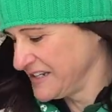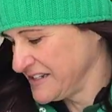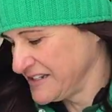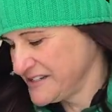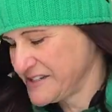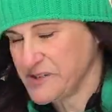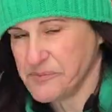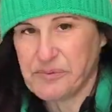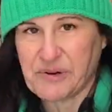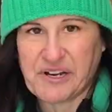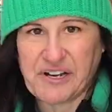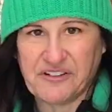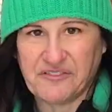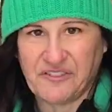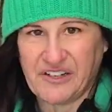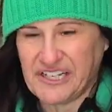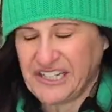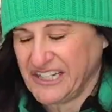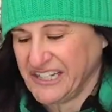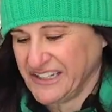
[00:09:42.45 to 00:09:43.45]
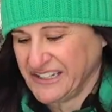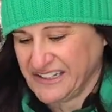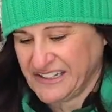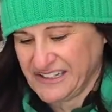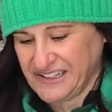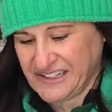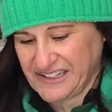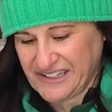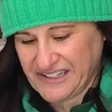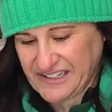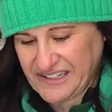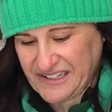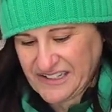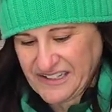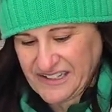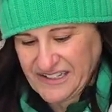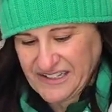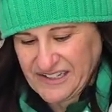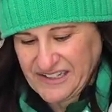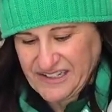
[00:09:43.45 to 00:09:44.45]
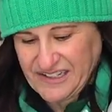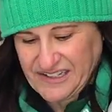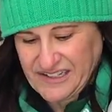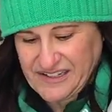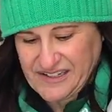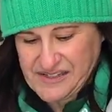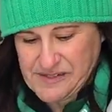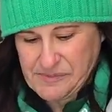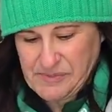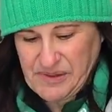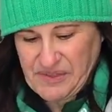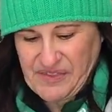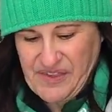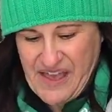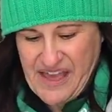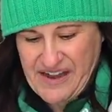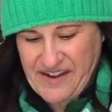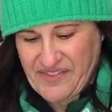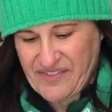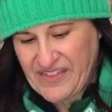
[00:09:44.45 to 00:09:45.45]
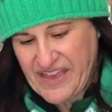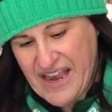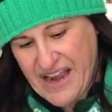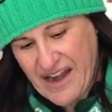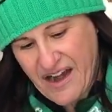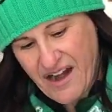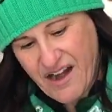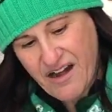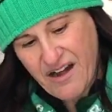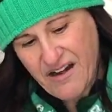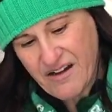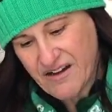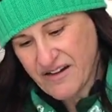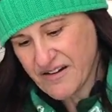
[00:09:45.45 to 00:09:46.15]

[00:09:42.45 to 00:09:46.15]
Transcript: super convenient. Let's put that in there.